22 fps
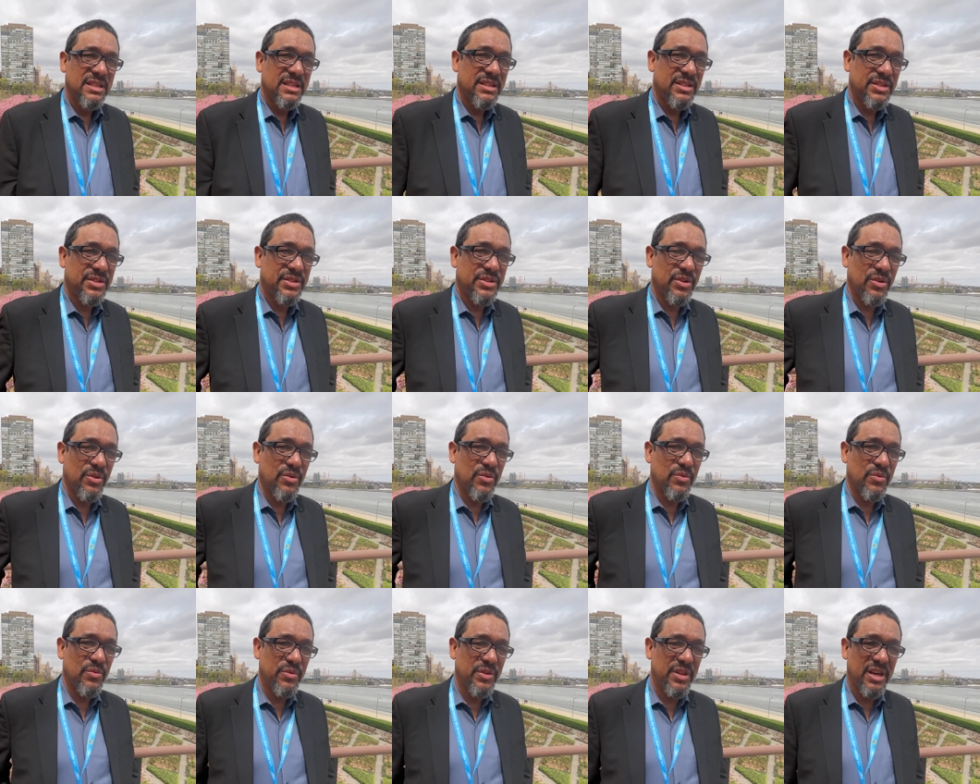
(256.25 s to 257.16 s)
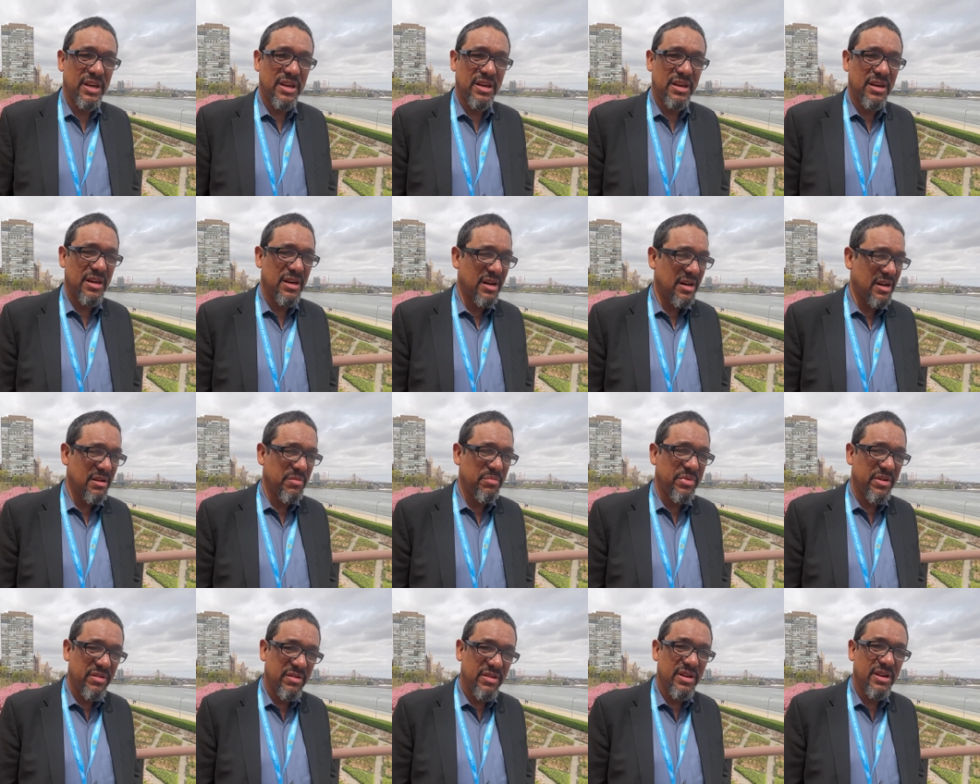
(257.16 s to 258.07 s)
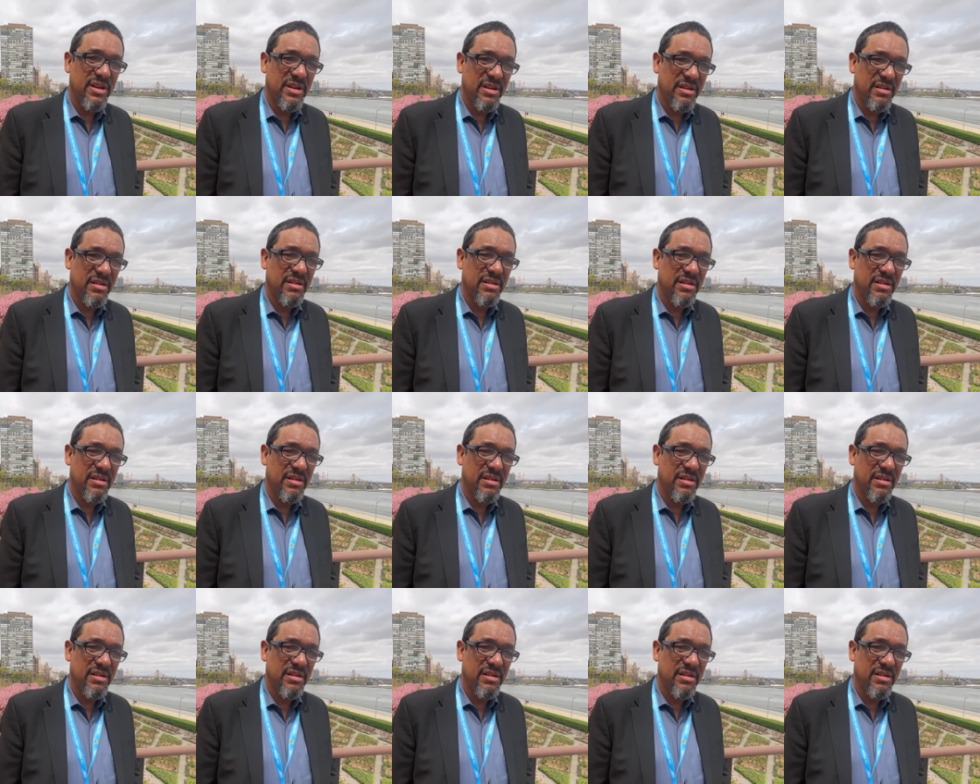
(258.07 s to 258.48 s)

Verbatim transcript: So they are very